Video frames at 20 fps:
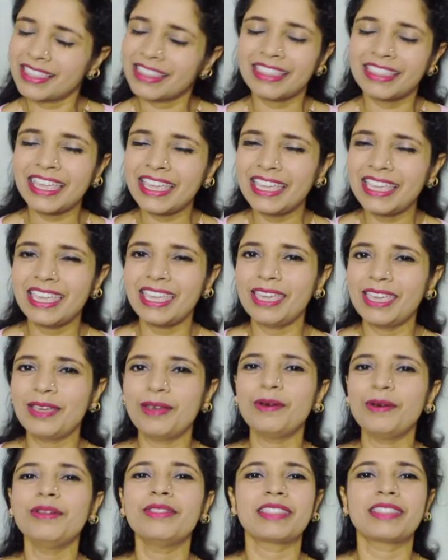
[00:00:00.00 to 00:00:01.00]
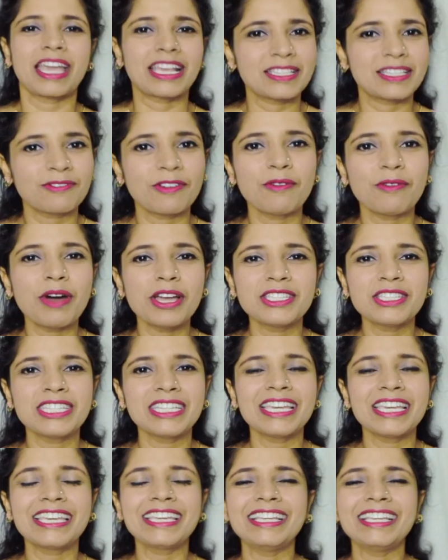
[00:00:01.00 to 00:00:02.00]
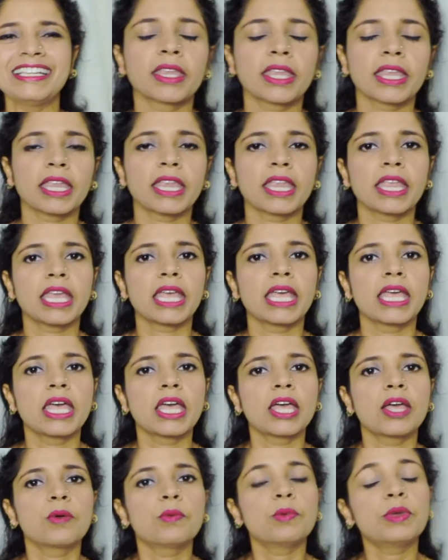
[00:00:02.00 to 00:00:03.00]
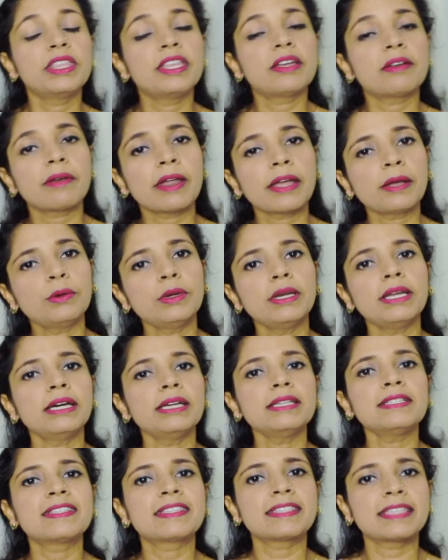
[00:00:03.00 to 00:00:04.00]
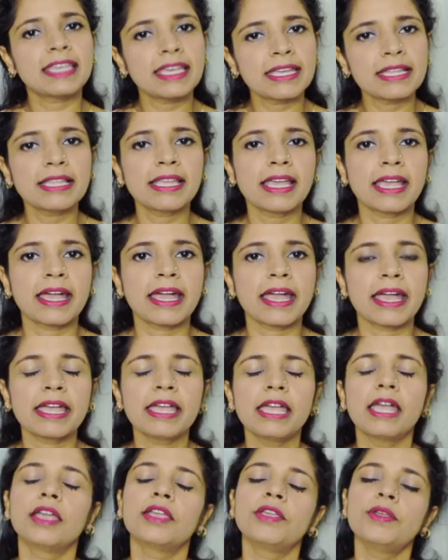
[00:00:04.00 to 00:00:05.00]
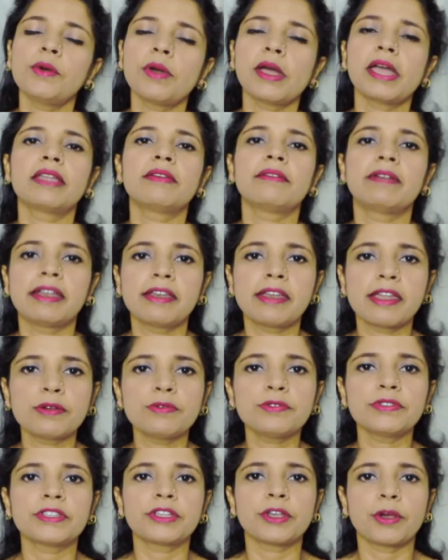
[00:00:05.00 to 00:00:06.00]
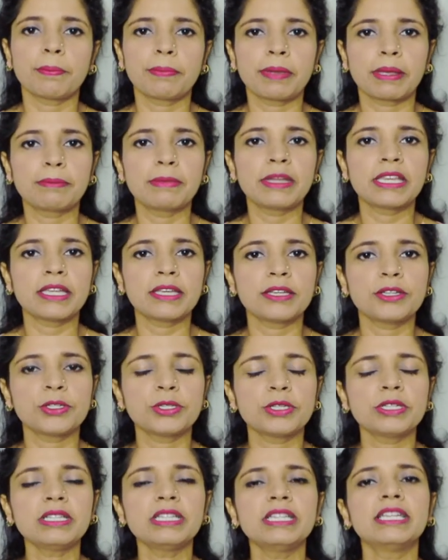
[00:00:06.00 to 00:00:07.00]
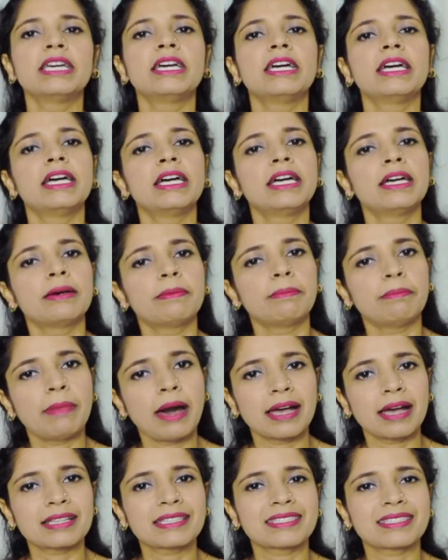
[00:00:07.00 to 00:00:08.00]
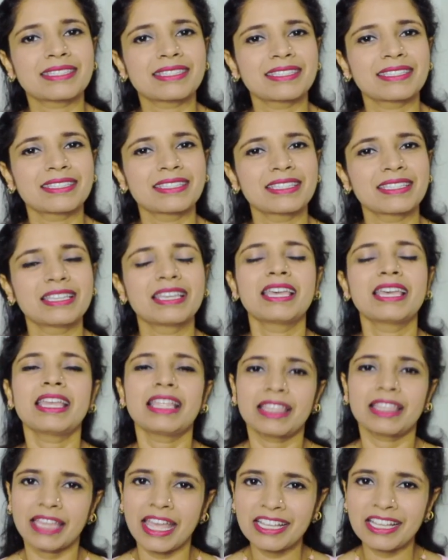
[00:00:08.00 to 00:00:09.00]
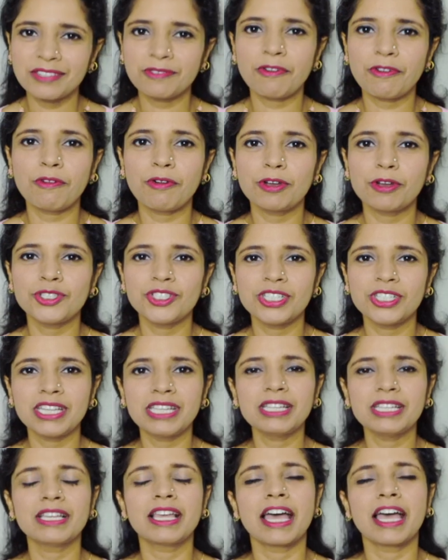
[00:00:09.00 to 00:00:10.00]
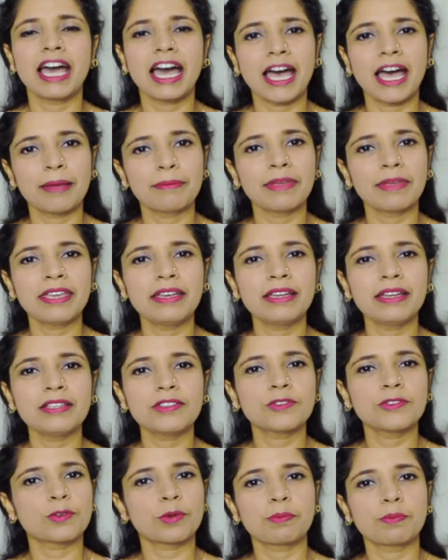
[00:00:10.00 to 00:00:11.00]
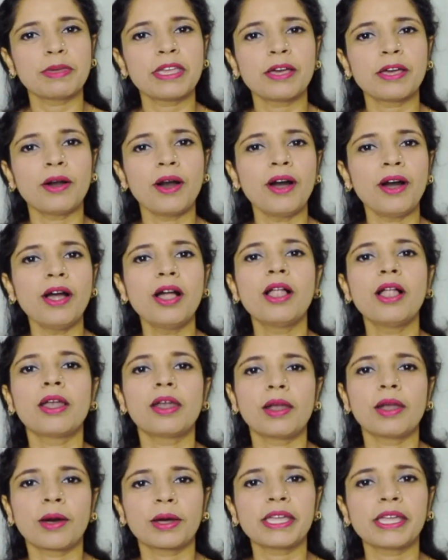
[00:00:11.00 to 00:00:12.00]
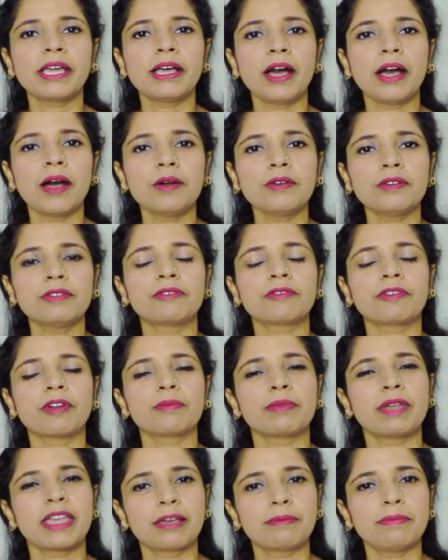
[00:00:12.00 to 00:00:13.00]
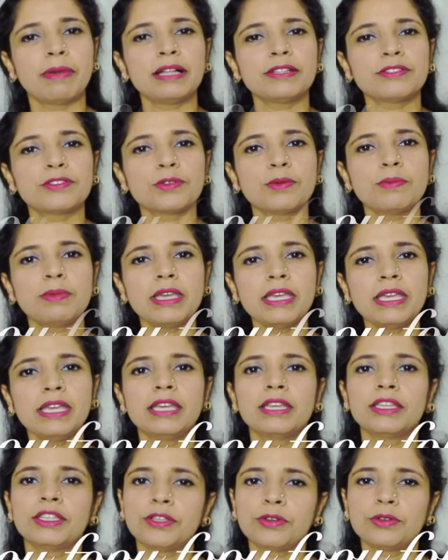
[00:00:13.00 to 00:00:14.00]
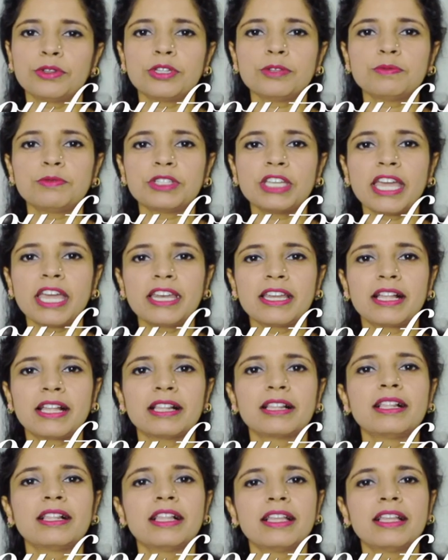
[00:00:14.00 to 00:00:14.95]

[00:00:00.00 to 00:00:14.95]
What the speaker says: Thank you. Thanks for watching. With the regular skincare, you can reduce your pigmentation marks. Thanks for watching. I'm here, Subiko, logging out from Iqbal Subi YouTube channel.